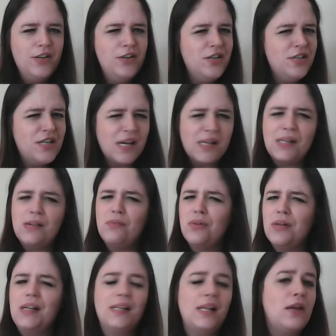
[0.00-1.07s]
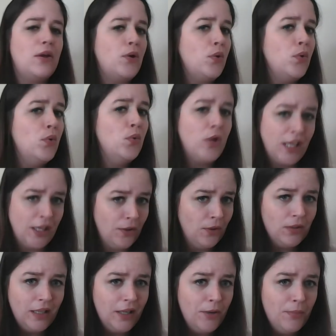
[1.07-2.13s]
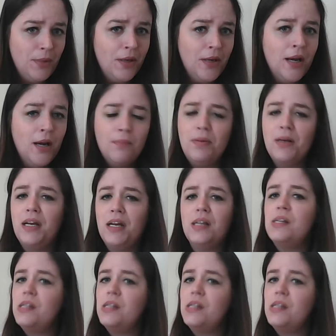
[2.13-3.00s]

Doesn't really say who killed him, but it's